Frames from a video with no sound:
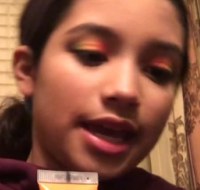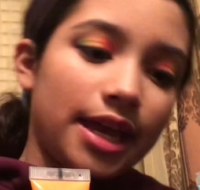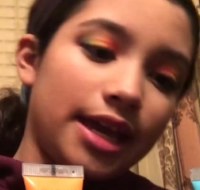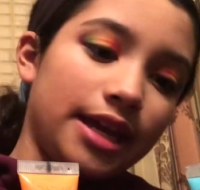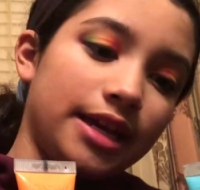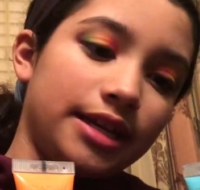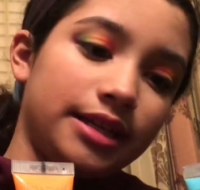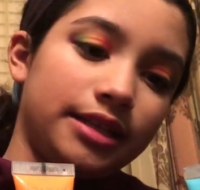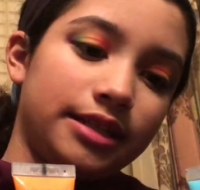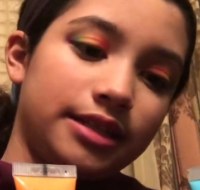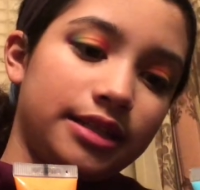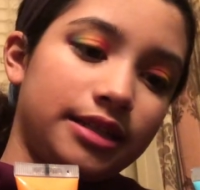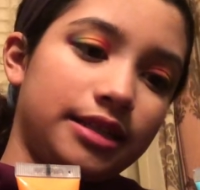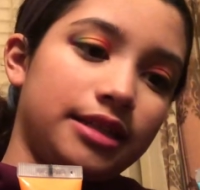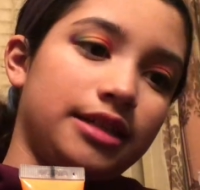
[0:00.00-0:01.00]
And
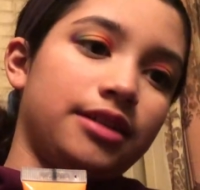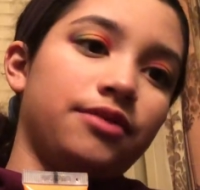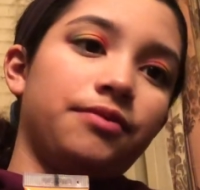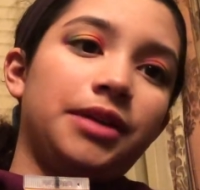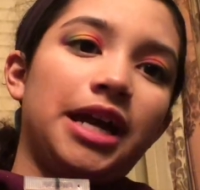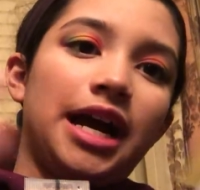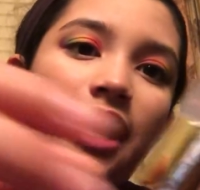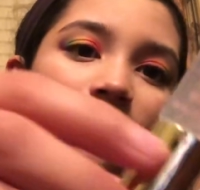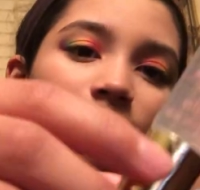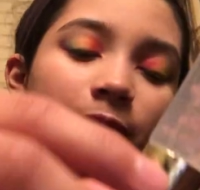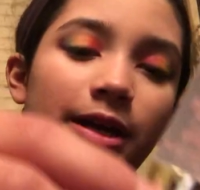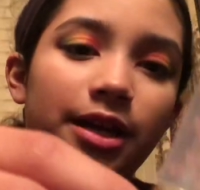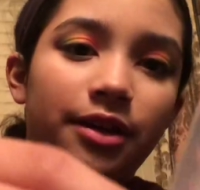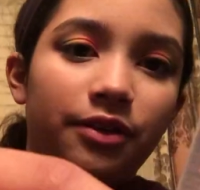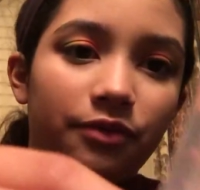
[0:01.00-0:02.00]
then we have
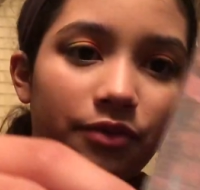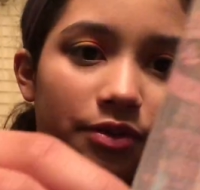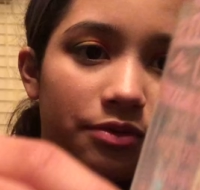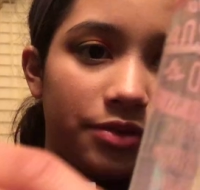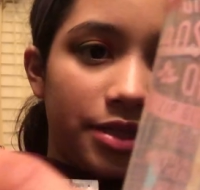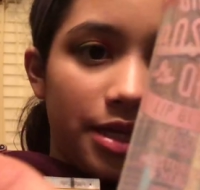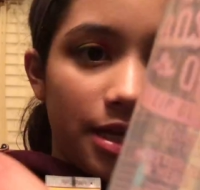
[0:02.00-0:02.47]
my rose